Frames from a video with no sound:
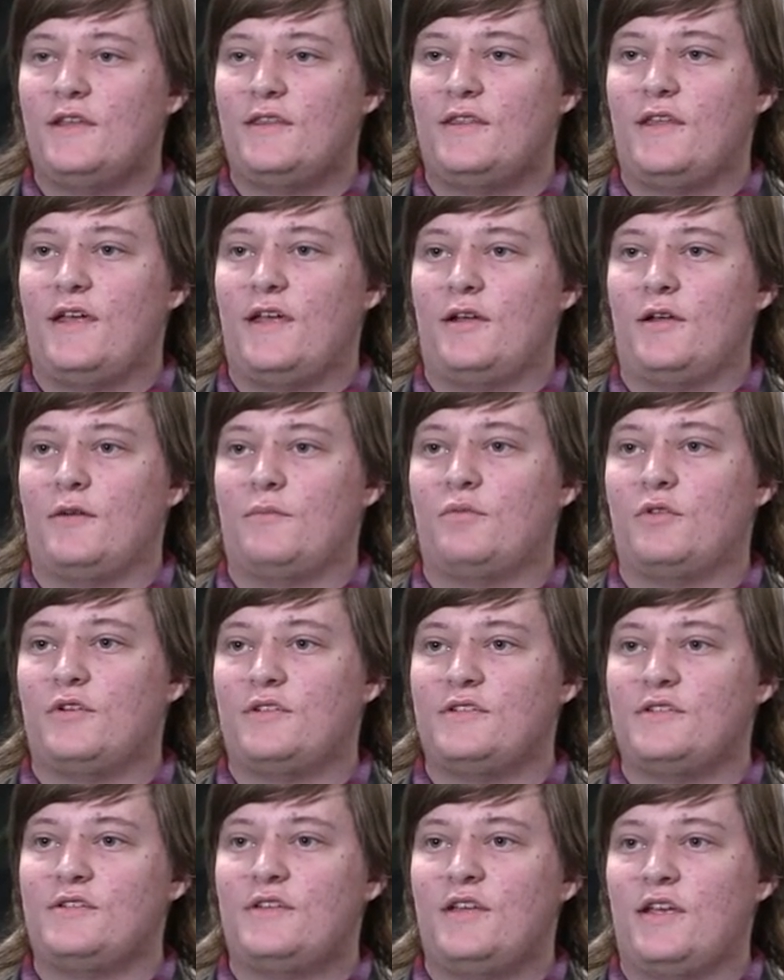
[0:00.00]
They had a
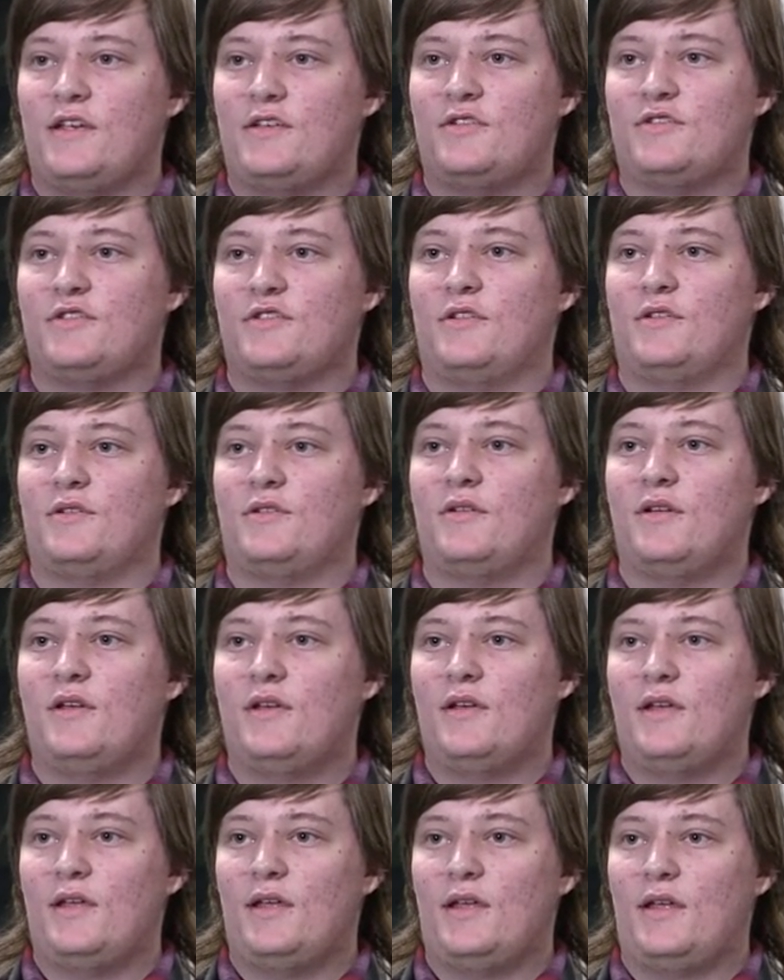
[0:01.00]
presentation
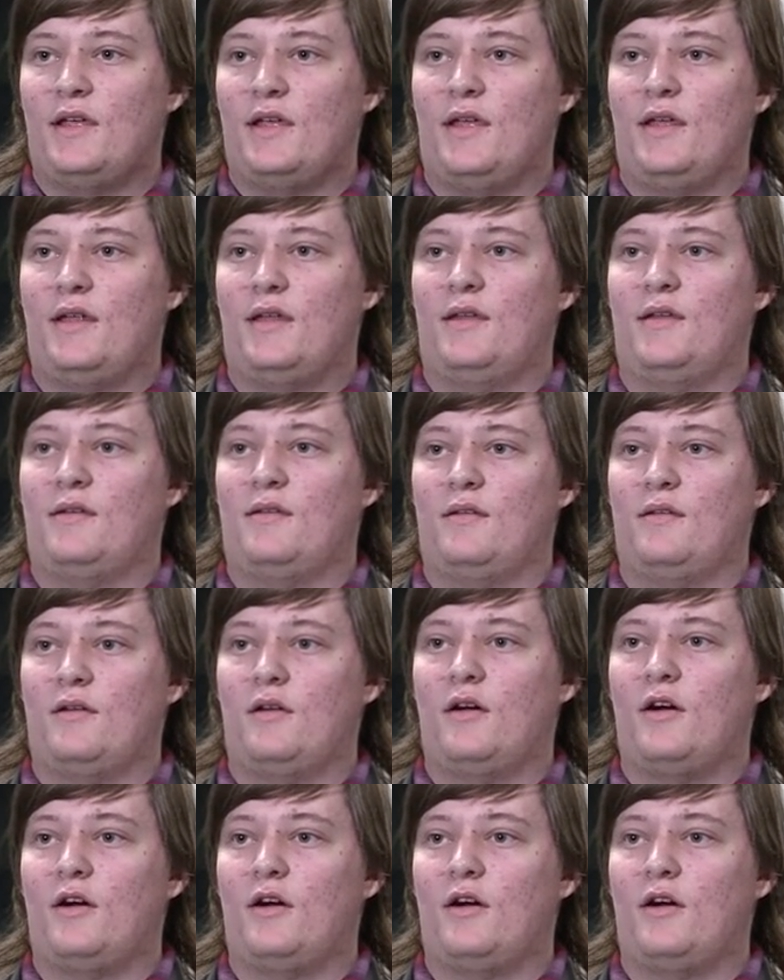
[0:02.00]
in